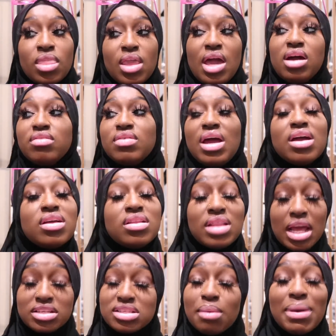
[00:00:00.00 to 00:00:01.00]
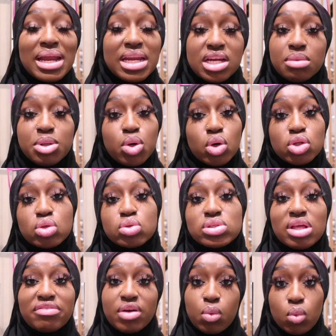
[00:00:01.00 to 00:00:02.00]
it could it, like somebody could be going through
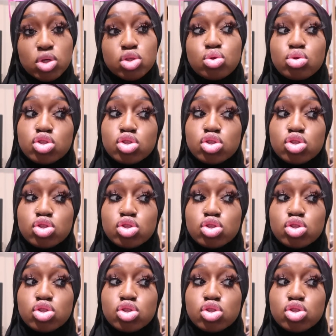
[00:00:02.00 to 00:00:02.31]
stuff and once